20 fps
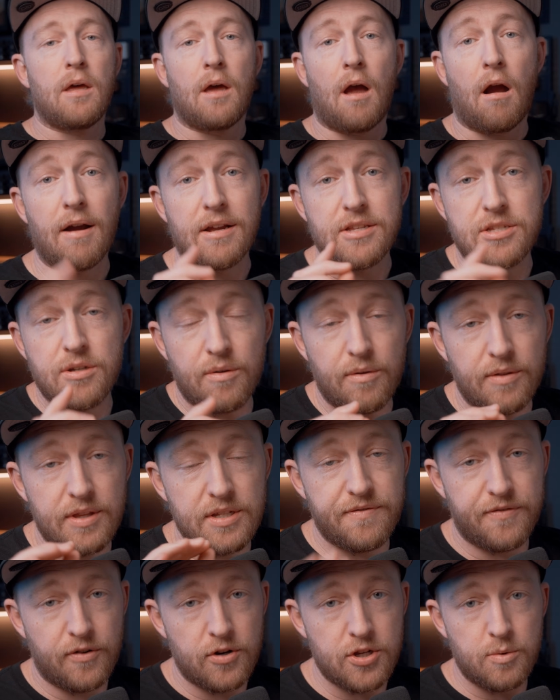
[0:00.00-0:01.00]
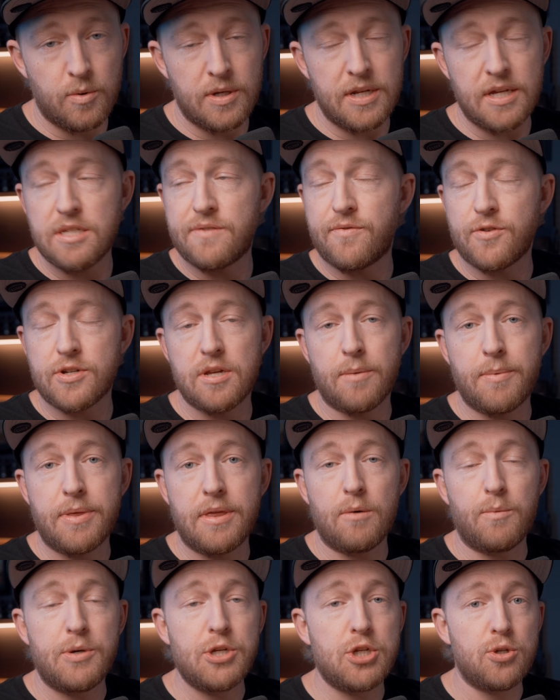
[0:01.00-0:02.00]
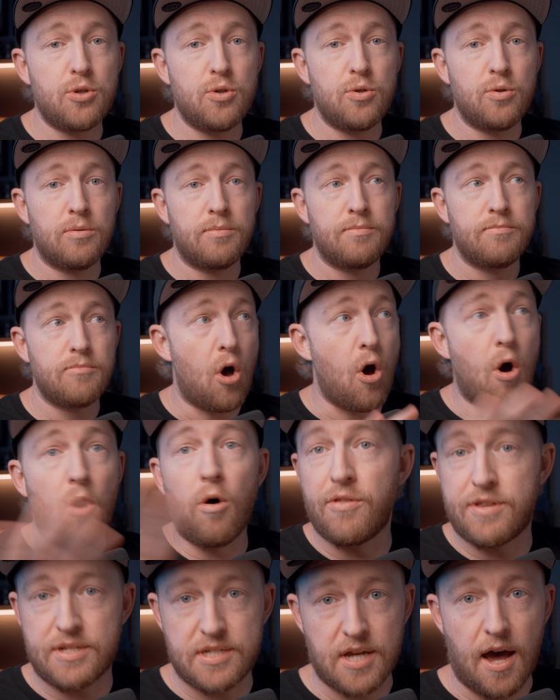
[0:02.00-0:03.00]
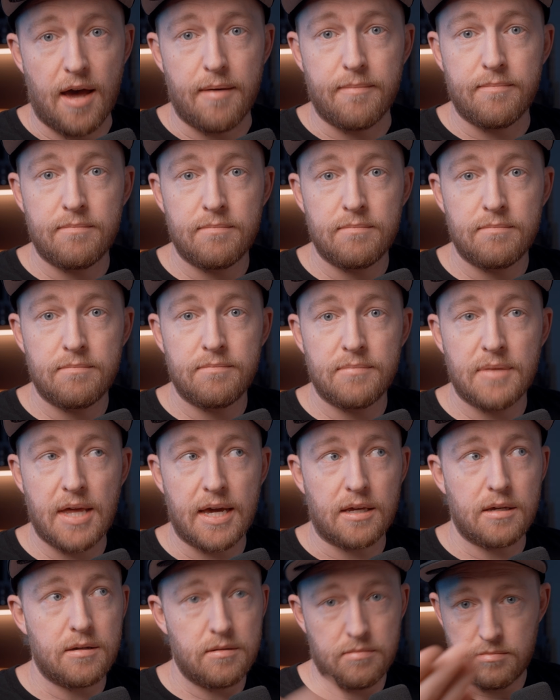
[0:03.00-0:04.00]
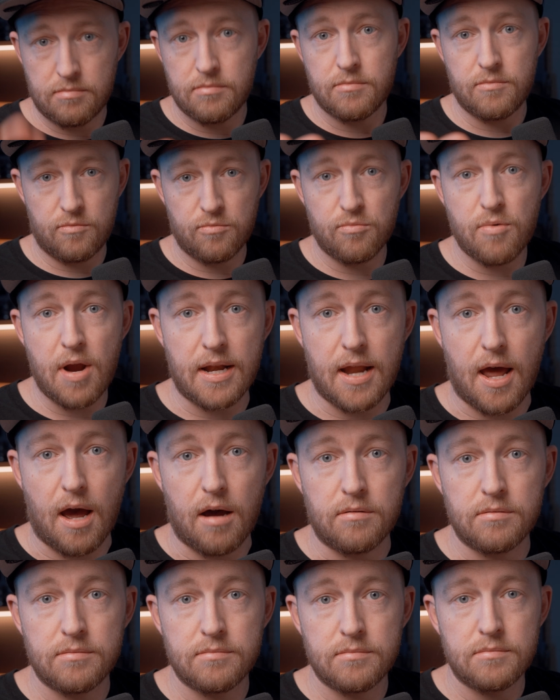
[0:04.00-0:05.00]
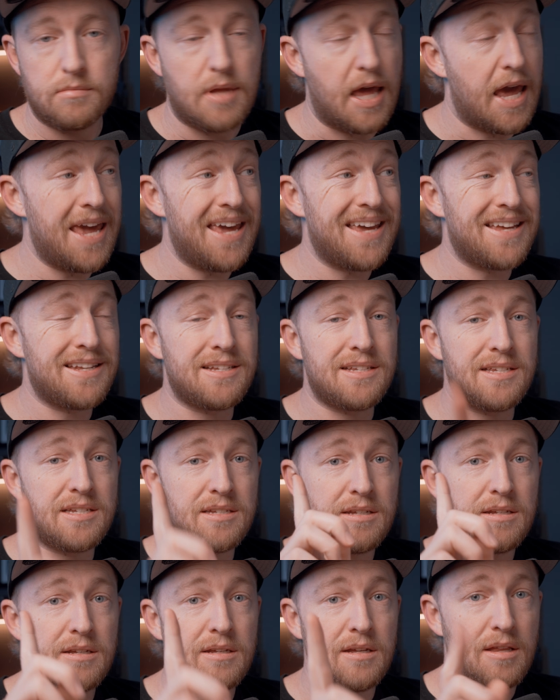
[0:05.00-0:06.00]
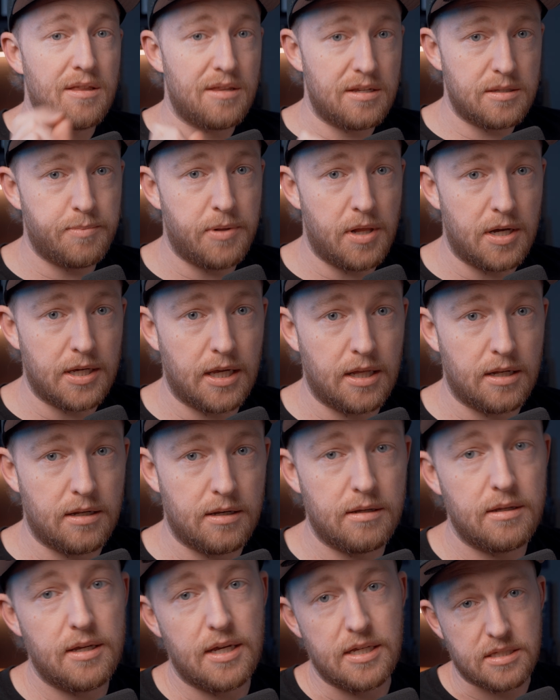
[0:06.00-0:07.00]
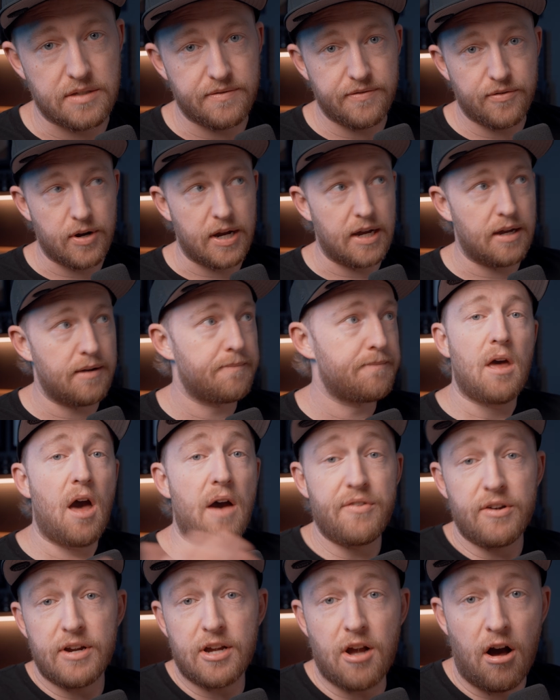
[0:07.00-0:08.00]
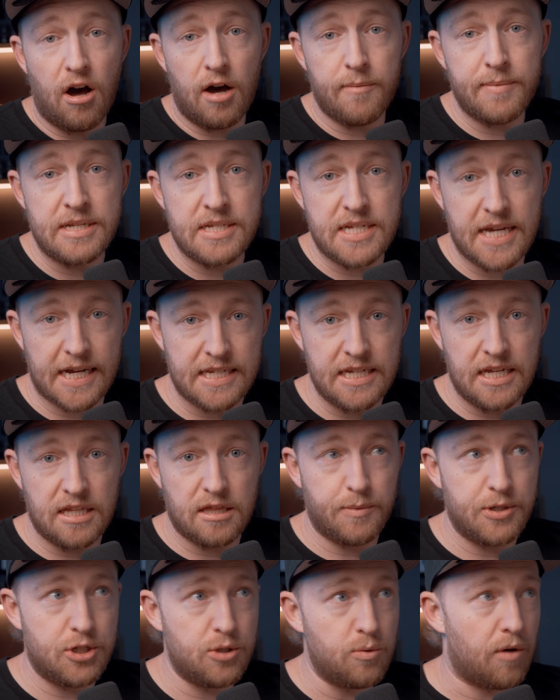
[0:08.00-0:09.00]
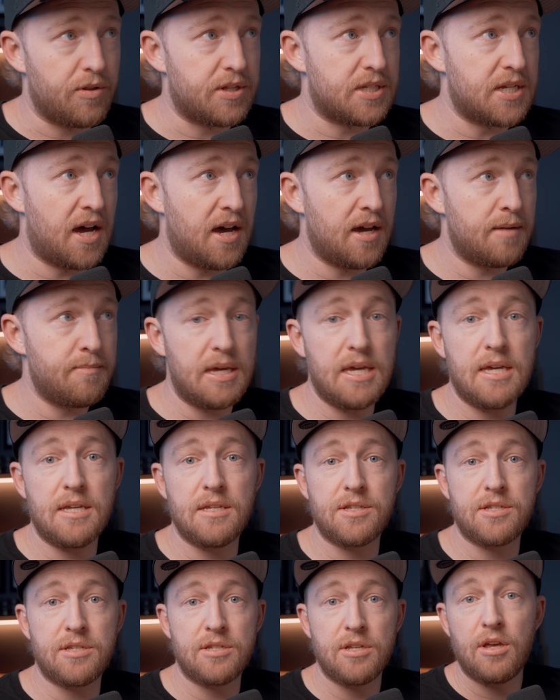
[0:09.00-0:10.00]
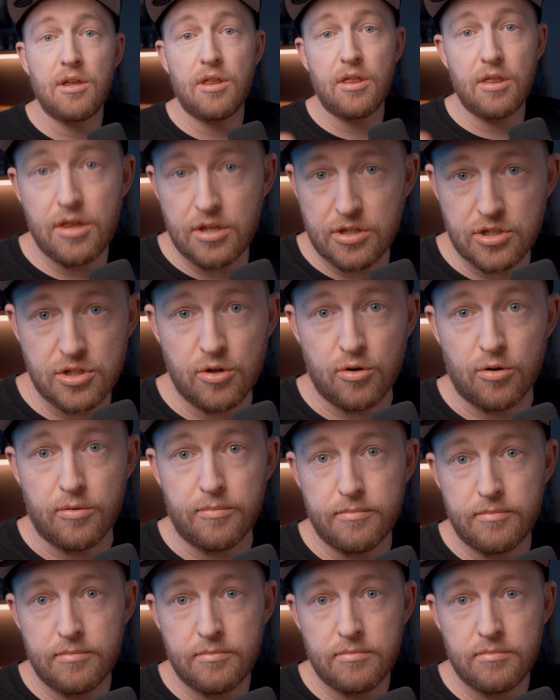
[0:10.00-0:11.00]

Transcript: All right, so this first one is for something that we do all the time, like right now. And this plugin is free. A very common technique that we do all the time is the zoom.